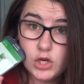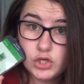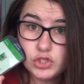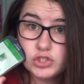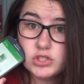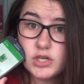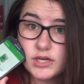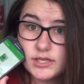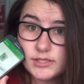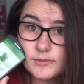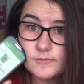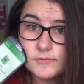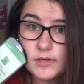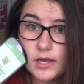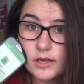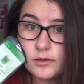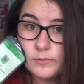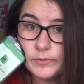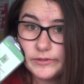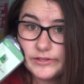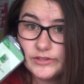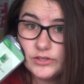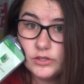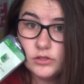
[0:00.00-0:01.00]
Trust me, I'd
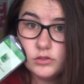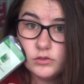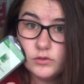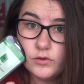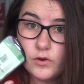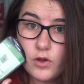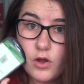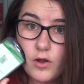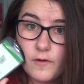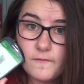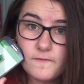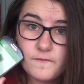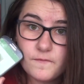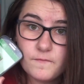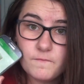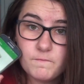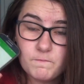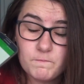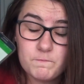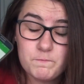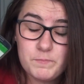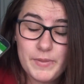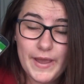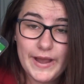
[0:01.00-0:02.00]
be
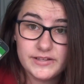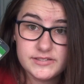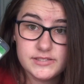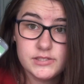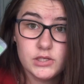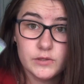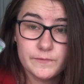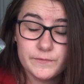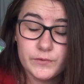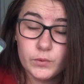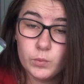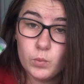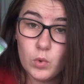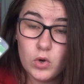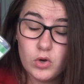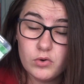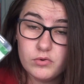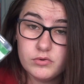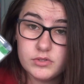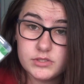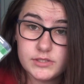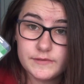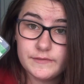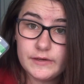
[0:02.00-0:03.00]
bouncing off the
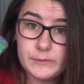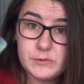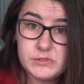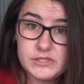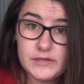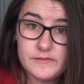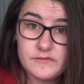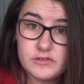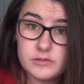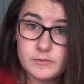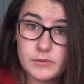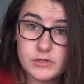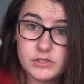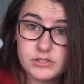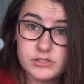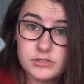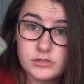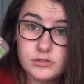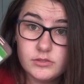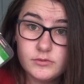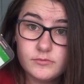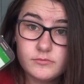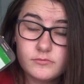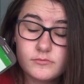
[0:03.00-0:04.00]
walls if I was ever
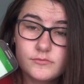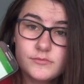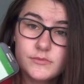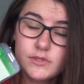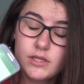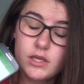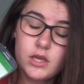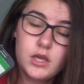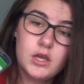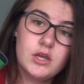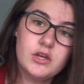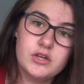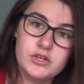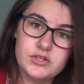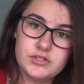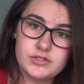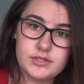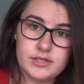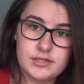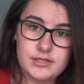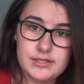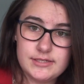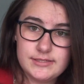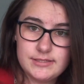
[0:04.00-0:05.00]
sponsored.
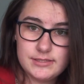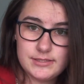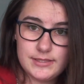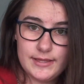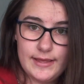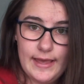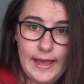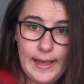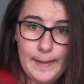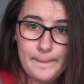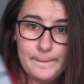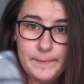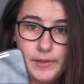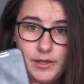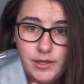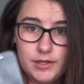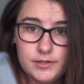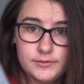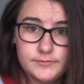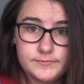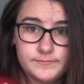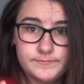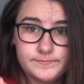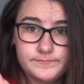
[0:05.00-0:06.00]
So this is the app,
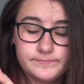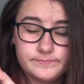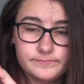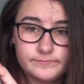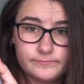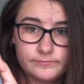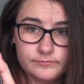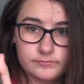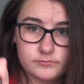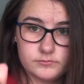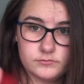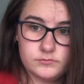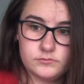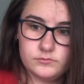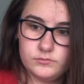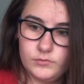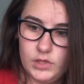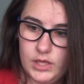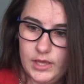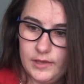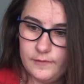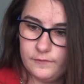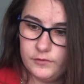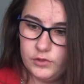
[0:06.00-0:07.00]

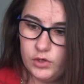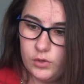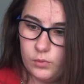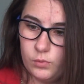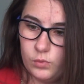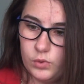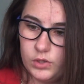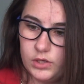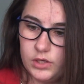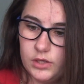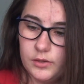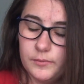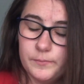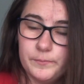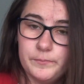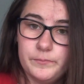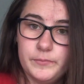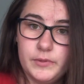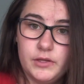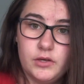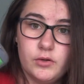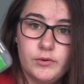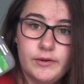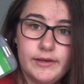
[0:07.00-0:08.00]
if you don't want to
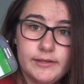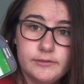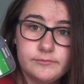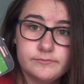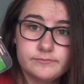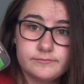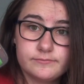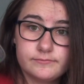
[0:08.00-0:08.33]
be annoying.